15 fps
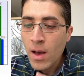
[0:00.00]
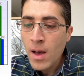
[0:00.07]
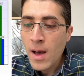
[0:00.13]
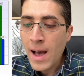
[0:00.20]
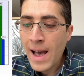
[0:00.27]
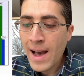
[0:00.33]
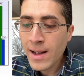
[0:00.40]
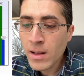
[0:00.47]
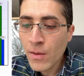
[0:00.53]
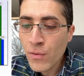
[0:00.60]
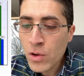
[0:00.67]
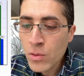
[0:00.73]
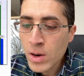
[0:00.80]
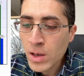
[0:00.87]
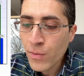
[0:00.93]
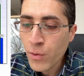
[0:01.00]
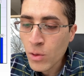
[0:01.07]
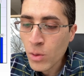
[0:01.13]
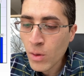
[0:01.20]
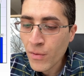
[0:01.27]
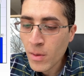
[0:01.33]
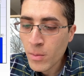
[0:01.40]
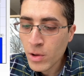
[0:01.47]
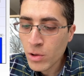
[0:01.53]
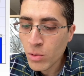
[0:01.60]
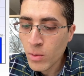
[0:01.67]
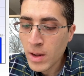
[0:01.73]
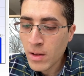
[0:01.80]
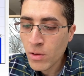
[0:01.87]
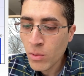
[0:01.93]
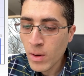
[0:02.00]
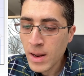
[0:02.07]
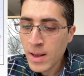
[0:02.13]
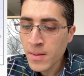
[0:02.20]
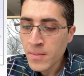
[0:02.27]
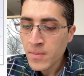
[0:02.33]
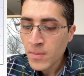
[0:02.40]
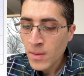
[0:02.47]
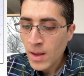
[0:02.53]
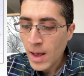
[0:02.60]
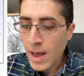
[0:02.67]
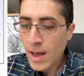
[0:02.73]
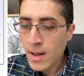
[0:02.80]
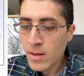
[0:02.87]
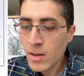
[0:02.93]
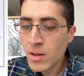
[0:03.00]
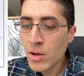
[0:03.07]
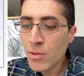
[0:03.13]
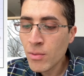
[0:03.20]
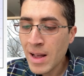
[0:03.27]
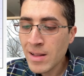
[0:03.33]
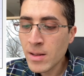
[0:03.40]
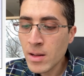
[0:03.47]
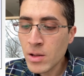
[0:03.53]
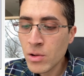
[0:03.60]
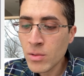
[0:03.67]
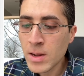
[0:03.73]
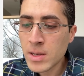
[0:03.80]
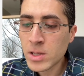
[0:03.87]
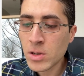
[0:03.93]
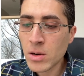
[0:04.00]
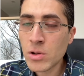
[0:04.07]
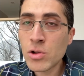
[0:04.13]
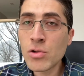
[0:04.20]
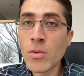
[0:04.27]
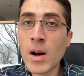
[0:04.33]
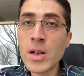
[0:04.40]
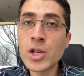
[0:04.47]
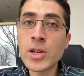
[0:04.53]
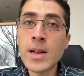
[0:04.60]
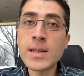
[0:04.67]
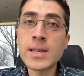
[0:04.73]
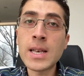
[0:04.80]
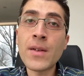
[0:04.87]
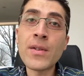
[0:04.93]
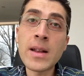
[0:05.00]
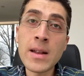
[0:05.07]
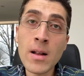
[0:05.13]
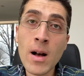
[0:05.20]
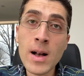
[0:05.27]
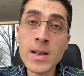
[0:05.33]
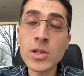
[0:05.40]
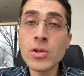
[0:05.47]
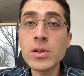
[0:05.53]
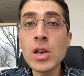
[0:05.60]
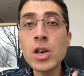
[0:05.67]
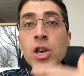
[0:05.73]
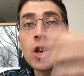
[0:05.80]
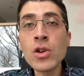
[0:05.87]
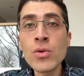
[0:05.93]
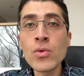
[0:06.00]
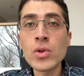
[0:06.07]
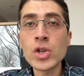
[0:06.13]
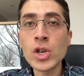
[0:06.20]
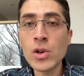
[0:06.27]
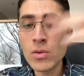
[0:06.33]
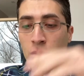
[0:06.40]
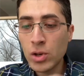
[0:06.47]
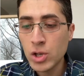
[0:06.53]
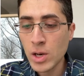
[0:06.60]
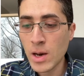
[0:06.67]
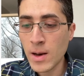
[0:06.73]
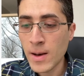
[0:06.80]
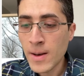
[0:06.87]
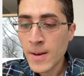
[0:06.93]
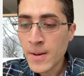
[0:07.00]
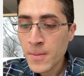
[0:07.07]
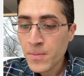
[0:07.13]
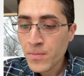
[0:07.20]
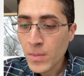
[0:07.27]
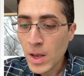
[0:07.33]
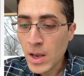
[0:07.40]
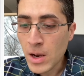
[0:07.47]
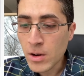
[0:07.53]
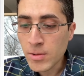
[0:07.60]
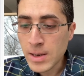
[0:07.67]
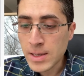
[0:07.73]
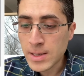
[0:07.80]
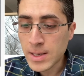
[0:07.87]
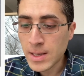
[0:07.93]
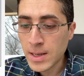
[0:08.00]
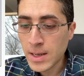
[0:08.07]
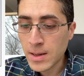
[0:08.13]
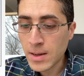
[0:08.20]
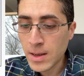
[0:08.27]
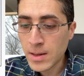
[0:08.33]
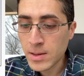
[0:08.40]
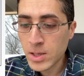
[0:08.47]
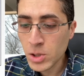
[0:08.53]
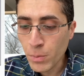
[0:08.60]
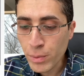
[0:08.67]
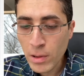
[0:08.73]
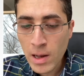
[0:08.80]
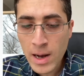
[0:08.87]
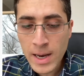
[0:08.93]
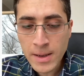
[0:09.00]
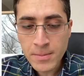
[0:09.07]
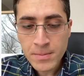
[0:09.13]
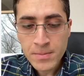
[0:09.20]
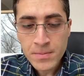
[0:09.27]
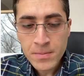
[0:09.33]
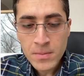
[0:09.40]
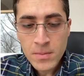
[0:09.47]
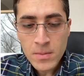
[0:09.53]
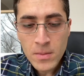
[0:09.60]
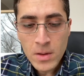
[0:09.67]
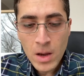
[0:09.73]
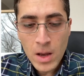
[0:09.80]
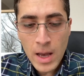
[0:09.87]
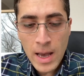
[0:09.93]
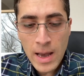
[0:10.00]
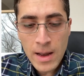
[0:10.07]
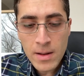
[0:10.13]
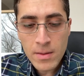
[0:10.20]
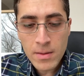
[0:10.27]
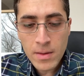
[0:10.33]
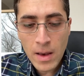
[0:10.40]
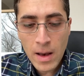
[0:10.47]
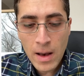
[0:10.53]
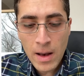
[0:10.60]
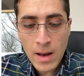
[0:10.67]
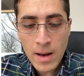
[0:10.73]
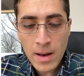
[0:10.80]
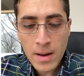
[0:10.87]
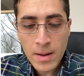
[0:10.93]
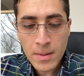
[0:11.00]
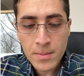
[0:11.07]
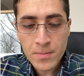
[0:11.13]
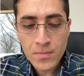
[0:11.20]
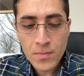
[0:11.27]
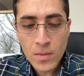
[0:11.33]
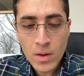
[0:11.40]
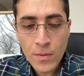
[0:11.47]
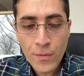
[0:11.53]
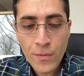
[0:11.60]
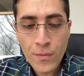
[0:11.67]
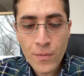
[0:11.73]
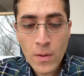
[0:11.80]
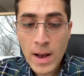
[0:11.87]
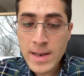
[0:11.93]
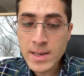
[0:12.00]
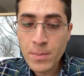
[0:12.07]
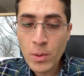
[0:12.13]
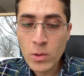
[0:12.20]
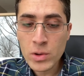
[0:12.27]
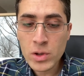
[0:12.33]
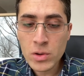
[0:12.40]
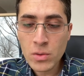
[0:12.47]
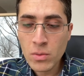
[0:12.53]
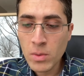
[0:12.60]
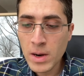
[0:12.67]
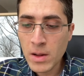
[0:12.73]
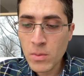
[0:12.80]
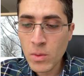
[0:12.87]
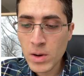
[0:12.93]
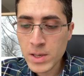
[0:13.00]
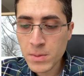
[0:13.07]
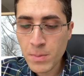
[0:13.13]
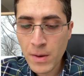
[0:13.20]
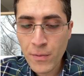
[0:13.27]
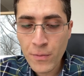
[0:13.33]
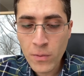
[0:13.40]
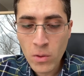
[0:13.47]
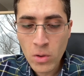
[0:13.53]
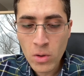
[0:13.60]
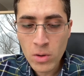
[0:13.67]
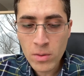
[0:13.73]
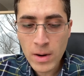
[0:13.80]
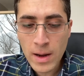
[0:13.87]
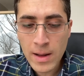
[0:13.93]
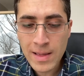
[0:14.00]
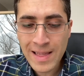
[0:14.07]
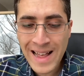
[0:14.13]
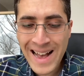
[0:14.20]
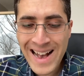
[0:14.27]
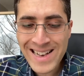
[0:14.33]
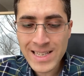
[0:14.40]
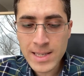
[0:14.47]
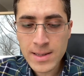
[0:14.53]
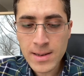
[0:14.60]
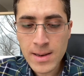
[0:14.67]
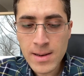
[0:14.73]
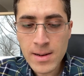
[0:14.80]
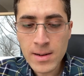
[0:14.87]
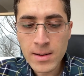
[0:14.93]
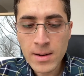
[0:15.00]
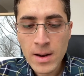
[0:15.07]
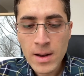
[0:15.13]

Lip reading: active units for November 2020, and the rented units are 279. So the huge increase in supply, and as opposed to what it was before, last year,